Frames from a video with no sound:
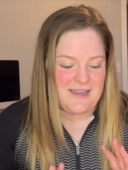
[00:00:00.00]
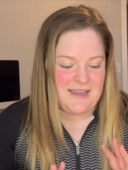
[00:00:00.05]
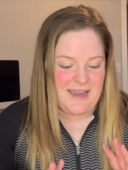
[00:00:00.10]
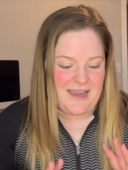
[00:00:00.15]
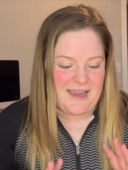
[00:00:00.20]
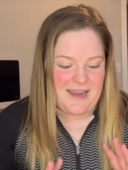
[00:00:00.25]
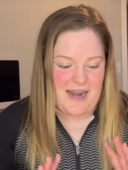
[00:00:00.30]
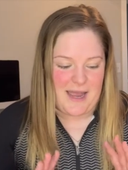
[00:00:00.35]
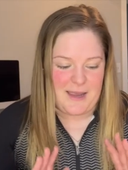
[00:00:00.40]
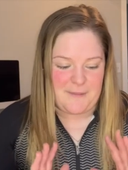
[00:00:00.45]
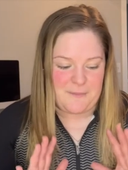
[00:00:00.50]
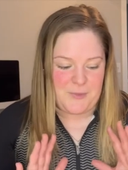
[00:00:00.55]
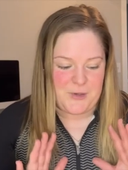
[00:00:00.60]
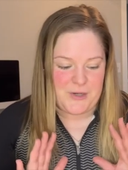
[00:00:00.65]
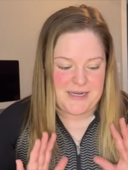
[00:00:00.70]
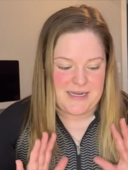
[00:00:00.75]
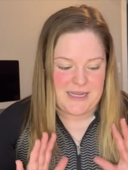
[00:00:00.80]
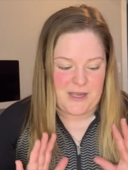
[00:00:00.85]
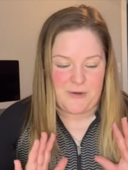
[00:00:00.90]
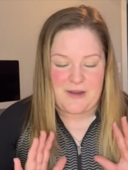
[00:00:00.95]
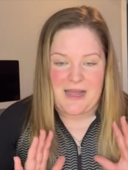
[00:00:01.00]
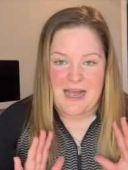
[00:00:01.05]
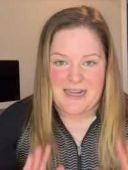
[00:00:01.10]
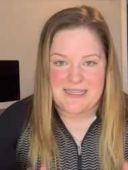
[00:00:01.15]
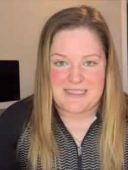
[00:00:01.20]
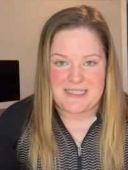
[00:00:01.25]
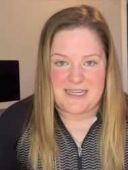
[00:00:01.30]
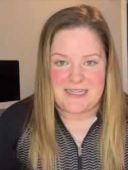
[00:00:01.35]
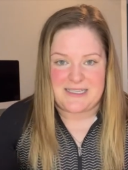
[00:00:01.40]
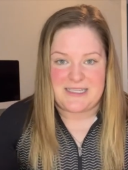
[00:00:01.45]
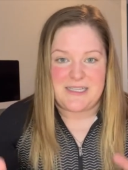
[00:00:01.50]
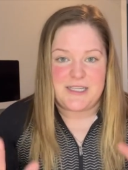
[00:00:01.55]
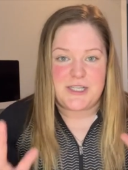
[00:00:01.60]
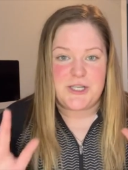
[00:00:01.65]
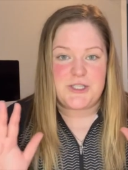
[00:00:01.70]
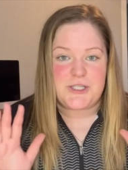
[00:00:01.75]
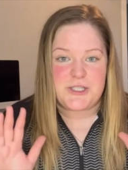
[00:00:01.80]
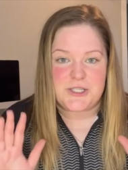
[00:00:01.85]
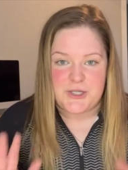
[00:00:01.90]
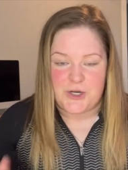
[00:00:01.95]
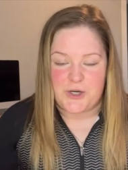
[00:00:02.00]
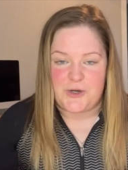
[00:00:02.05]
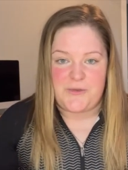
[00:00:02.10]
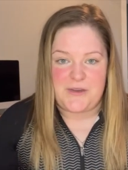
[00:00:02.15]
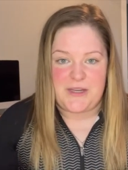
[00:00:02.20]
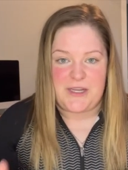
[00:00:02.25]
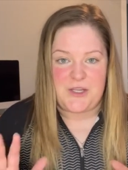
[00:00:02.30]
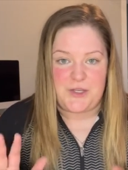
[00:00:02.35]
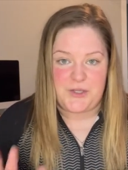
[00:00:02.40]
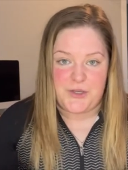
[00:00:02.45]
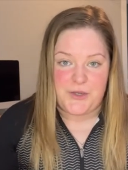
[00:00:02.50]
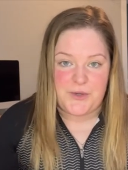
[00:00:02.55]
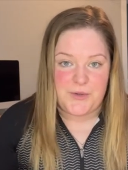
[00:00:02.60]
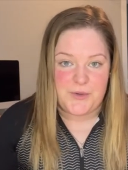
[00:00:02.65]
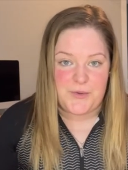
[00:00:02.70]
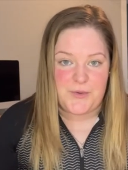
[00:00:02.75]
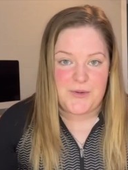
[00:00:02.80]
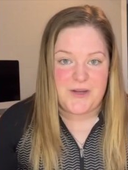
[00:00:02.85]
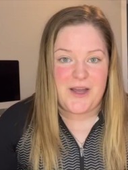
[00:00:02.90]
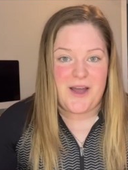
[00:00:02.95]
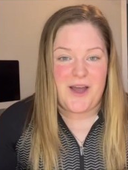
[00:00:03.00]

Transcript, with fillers: And I'm putting out content serving you,